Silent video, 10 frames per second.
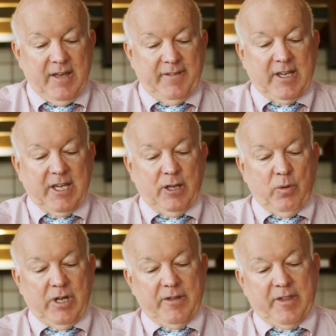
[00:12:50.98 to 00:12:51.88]
The killer
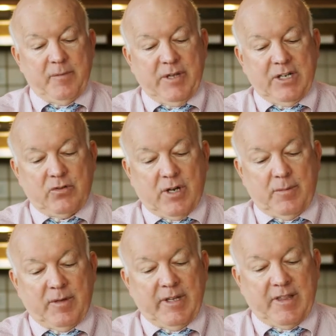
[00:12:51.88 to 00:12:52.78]
whale is in big
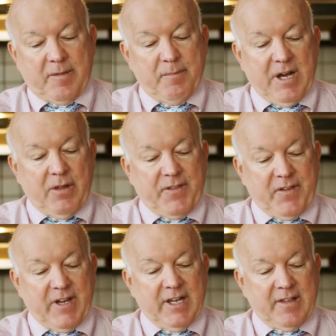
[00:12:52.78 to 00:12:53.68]
trouble. Its mouth,
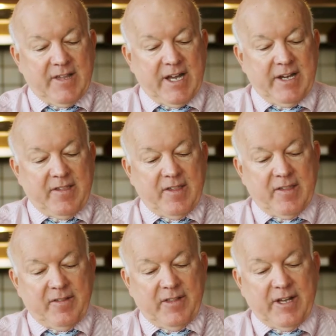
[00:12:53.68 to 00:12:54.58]
tongue, sinuses,
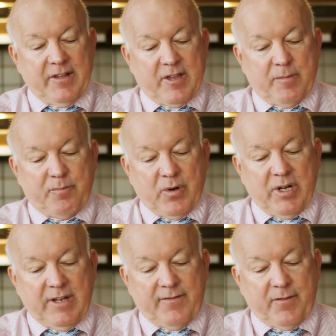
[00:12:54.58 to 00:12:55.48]
and lungs are
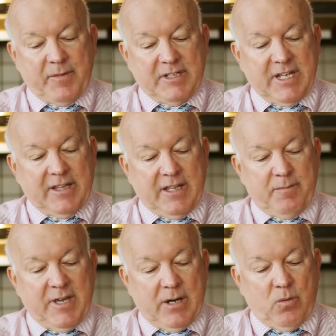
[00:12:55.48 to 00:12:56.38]
burning from the deadly
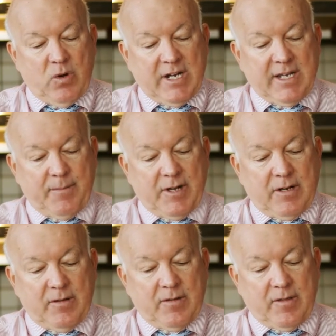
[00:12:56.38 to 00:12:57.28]
man of war
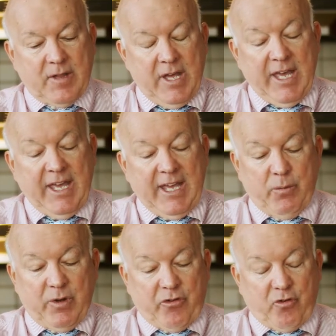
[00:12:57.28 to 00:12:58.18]
chemicals. It
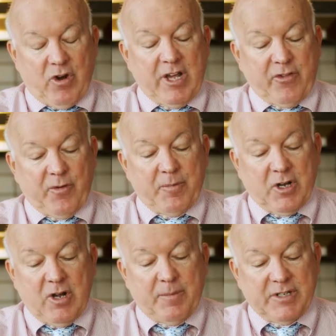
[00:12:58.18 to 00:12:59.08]
withdraws from the
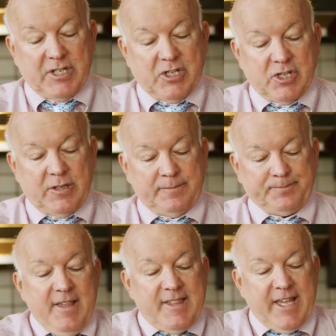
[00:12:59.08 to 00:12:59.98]
competition.
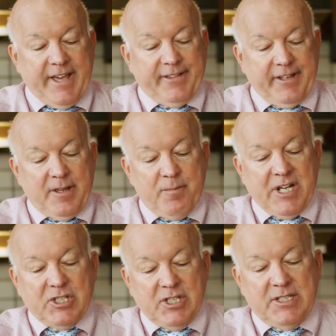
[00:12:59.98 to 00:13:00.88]
Sadly, the
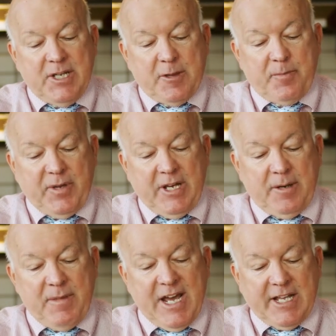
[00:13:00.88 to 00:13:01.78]
much anticipated
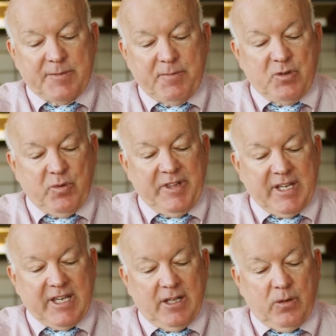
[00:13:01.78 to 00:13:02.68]
match between the
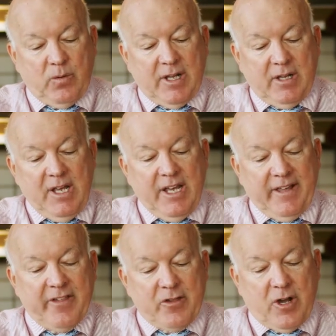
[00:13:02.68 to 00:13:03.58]
killer whale
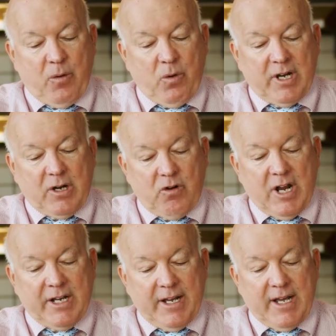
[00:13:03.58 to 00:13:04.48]
and the saltwater
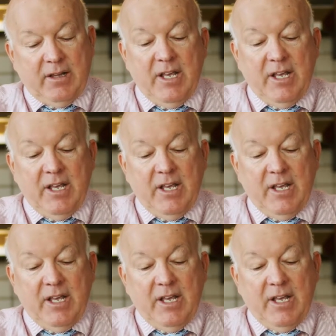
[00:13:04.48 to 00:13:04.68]
crocodile